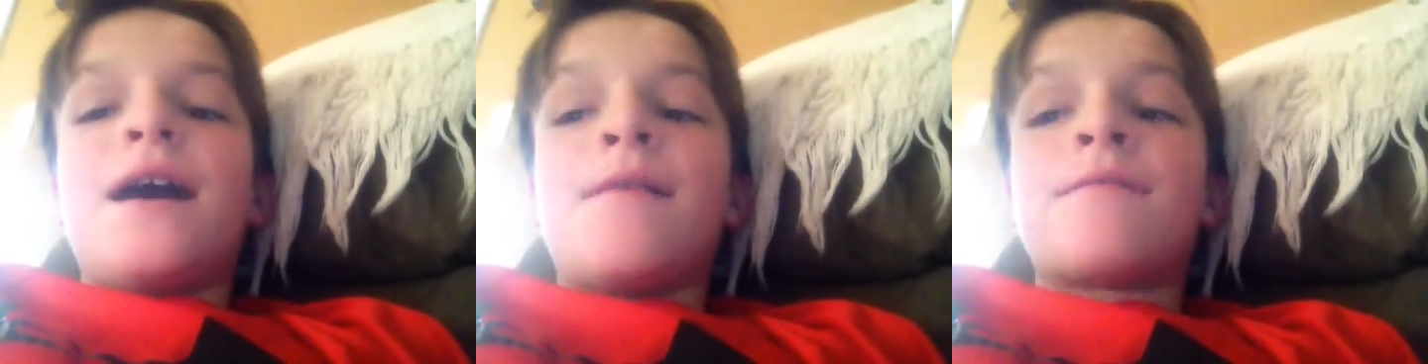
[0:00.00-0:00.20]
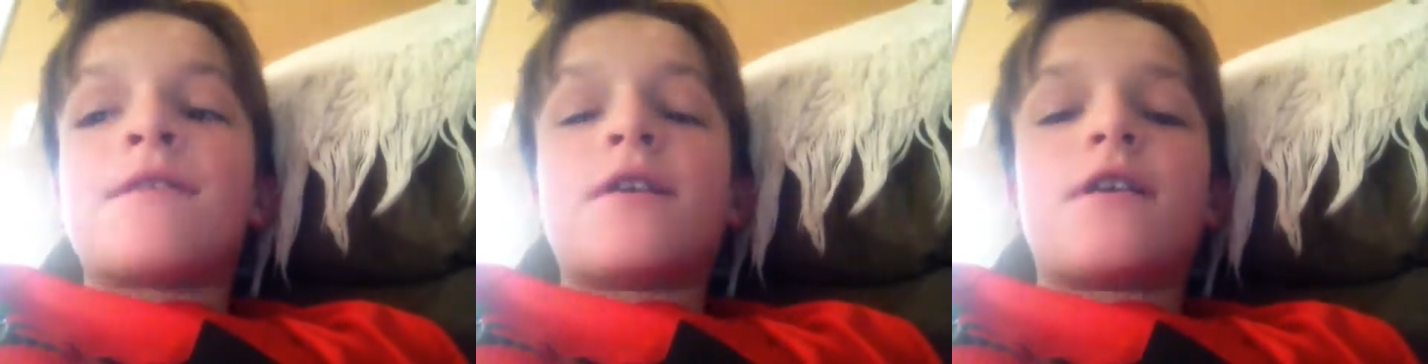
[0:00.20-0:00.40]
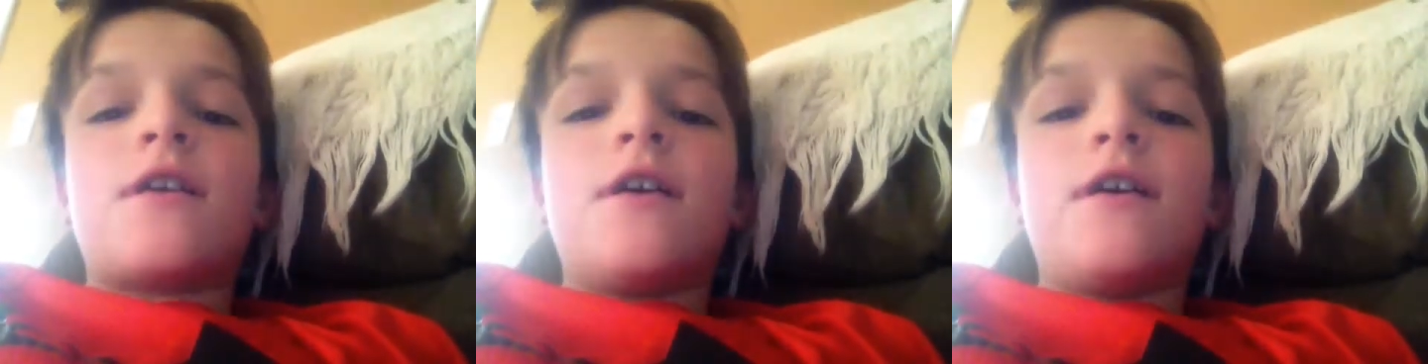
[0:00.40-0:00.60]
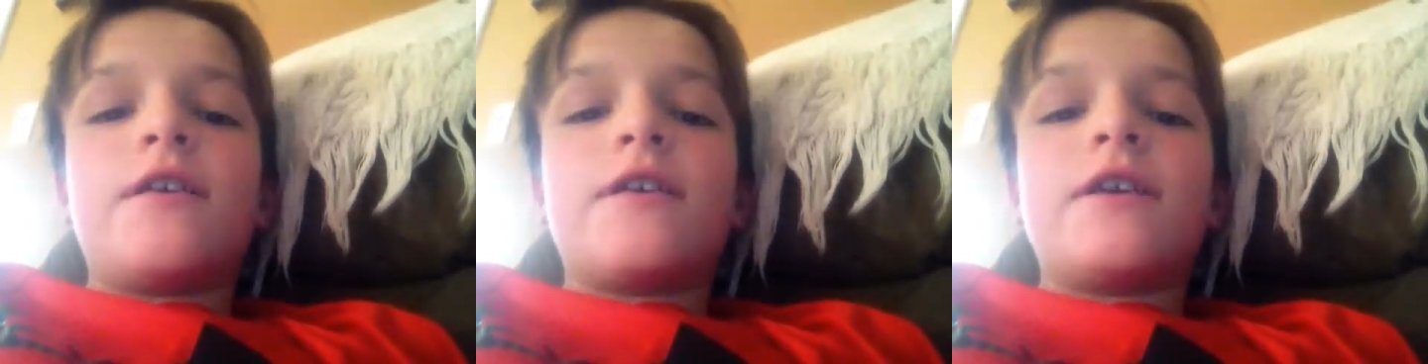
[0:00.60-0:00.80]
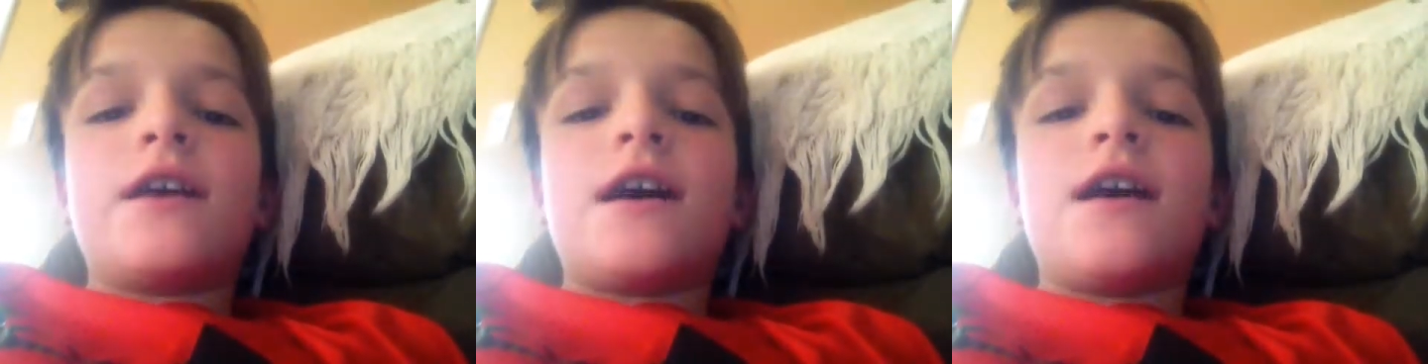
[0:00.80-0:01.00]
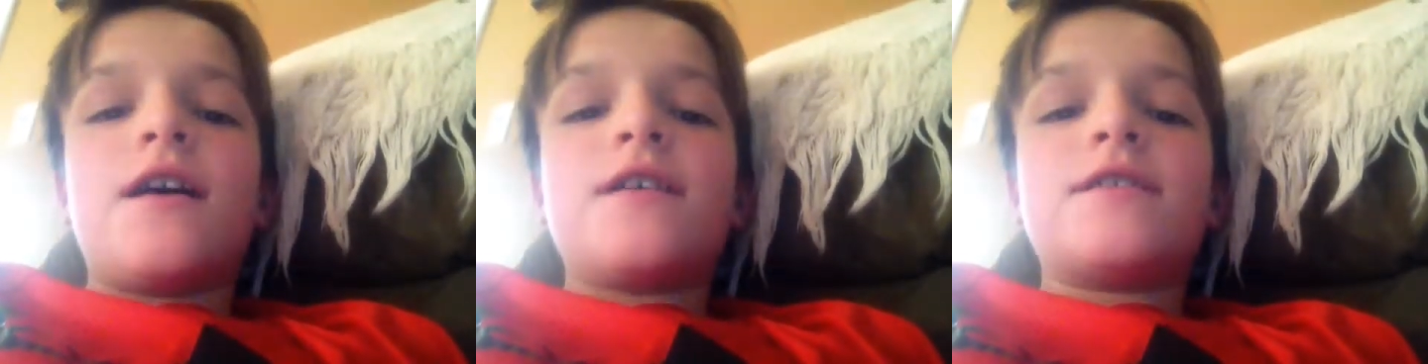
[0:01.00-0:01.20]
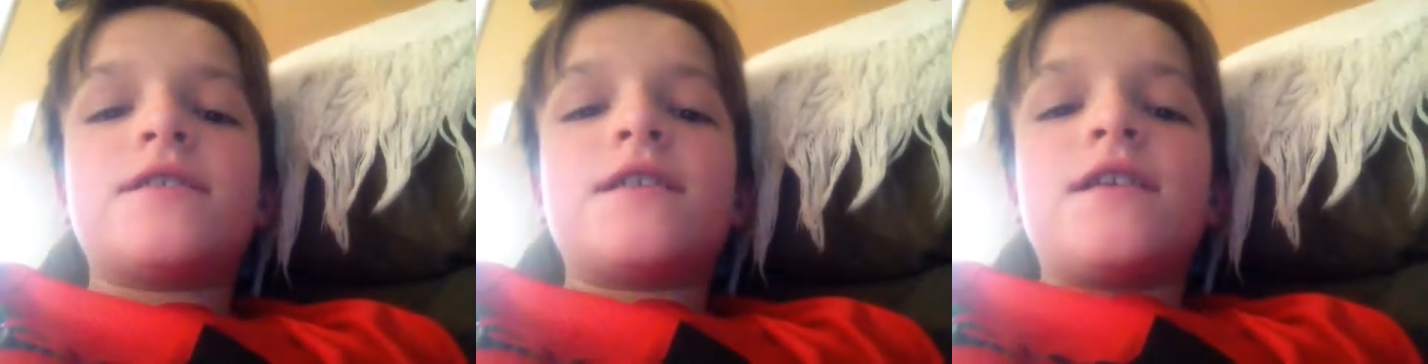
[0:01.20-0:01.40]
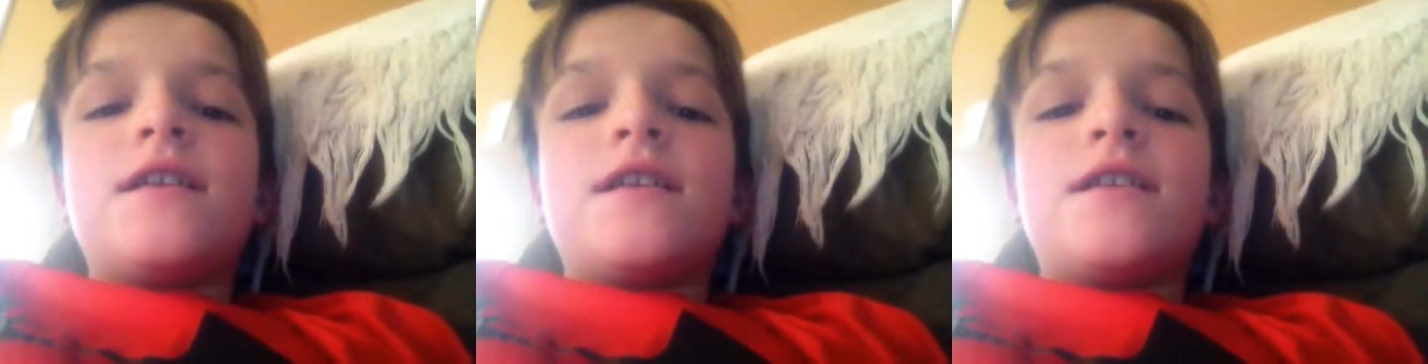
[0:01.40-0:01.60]
I'm going to call you
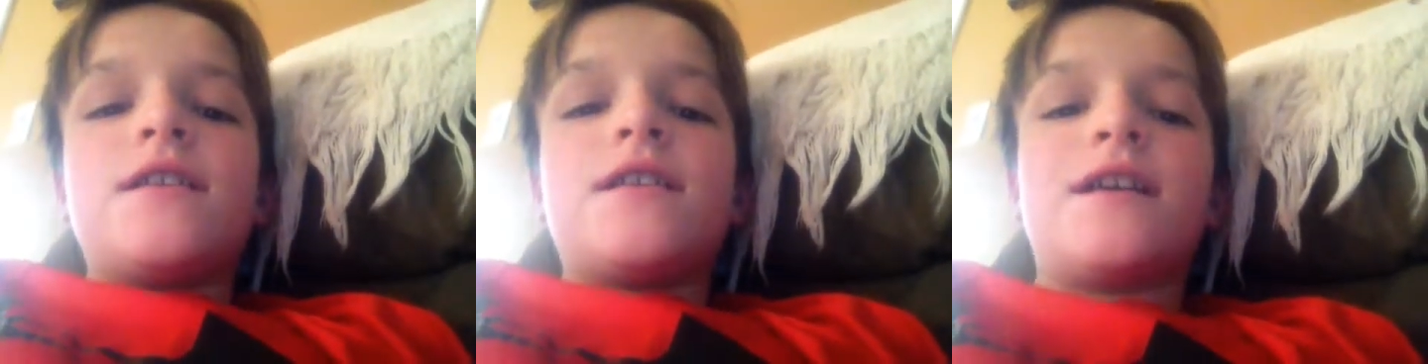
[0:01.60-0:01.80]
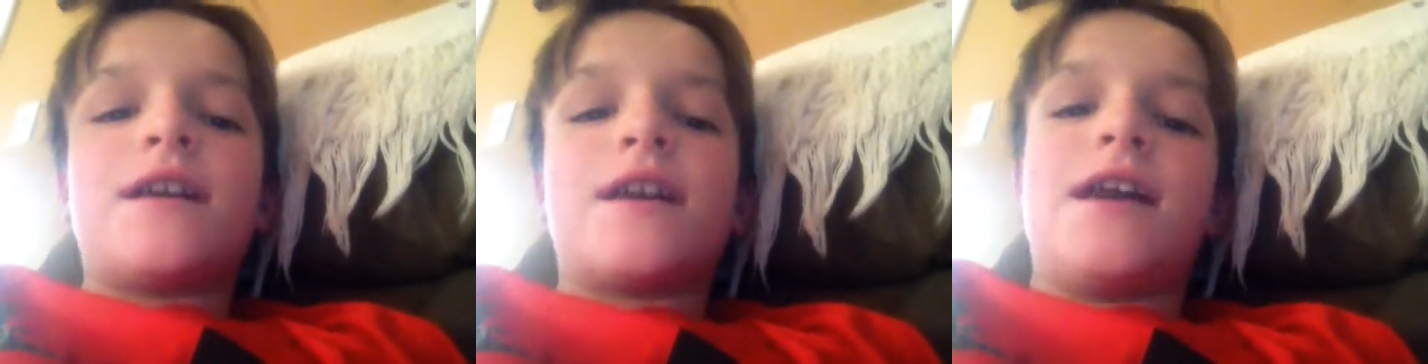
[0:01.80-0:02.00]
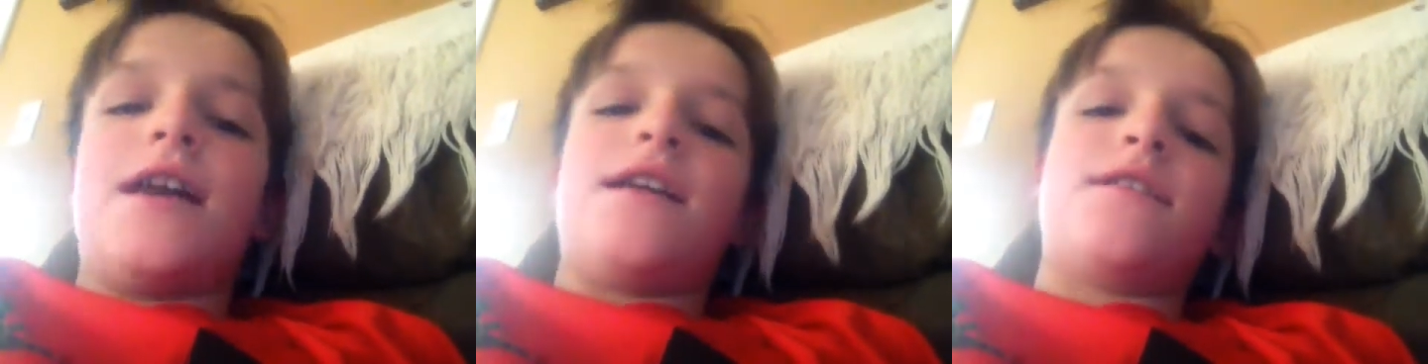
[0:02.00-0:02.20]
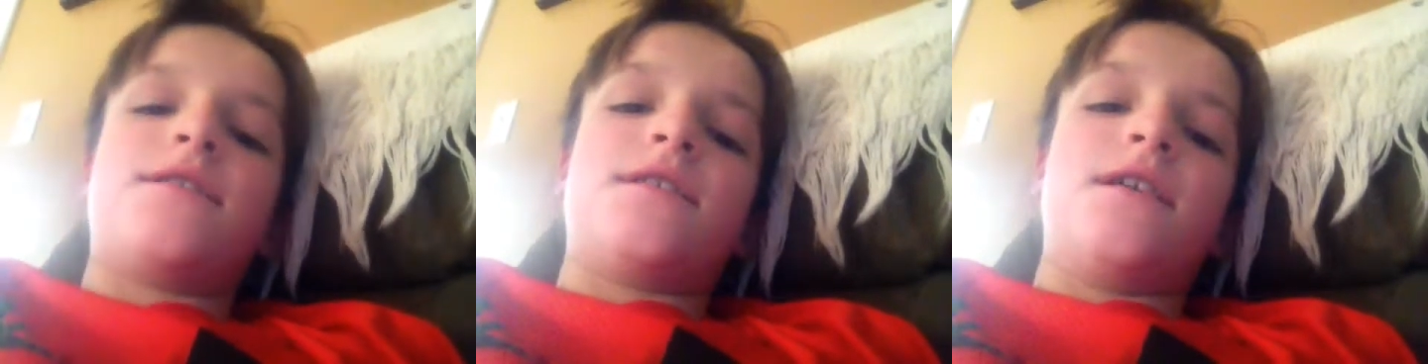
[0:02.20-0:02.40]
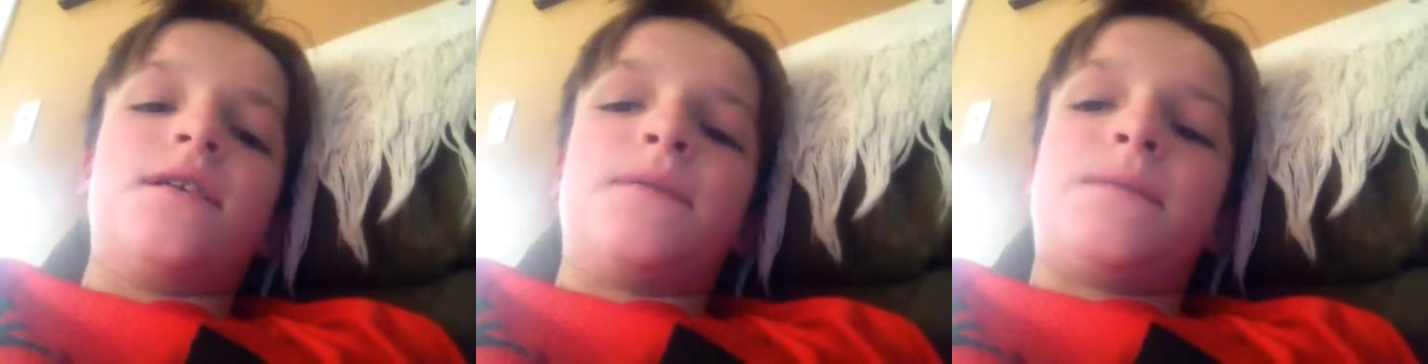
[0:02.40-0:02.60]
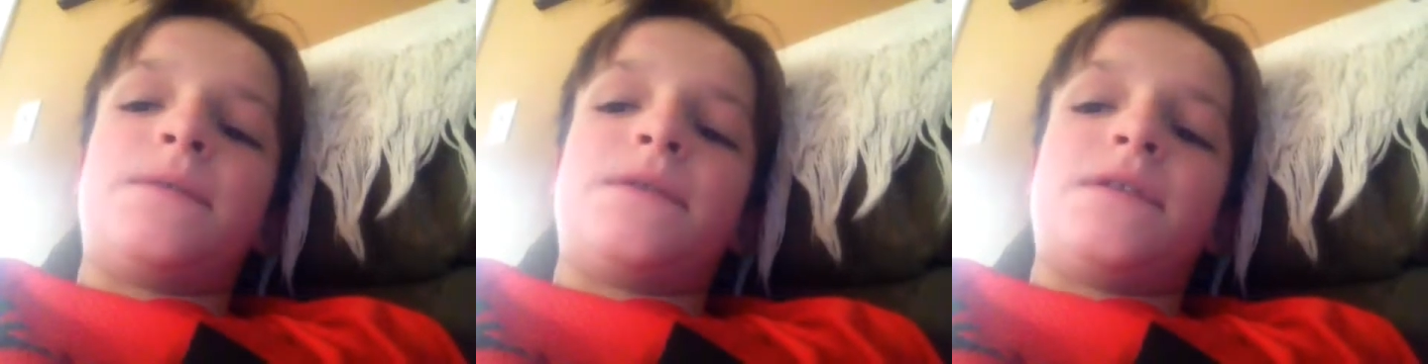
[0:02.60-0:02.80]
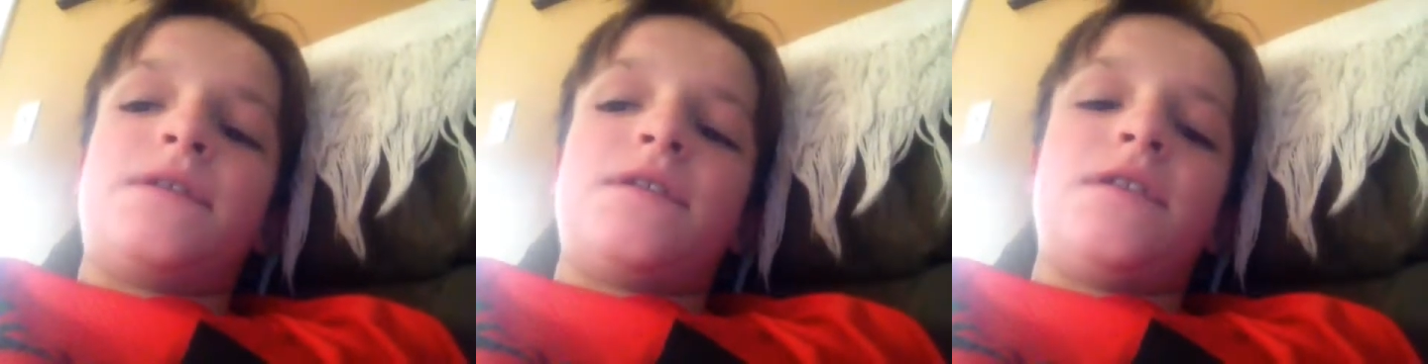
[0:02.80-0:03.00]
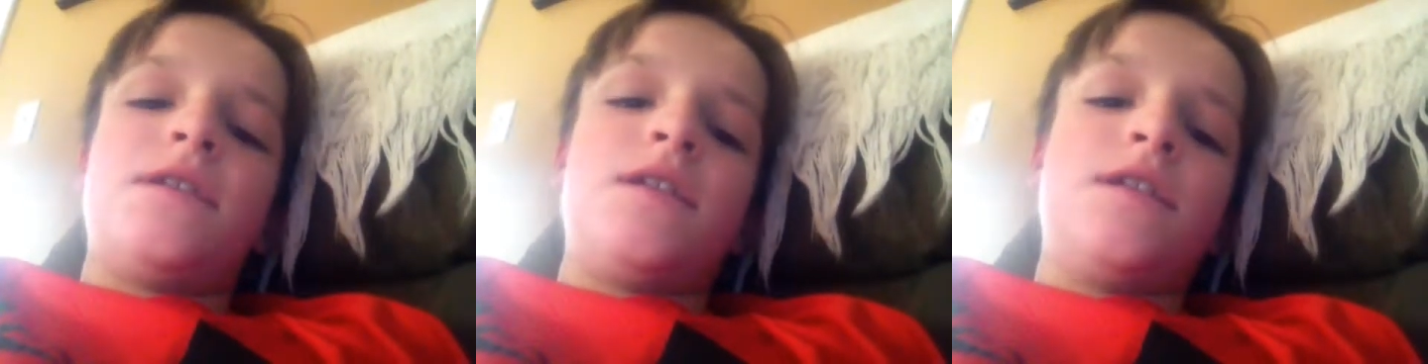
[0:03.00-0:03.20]
guys the Kane subs.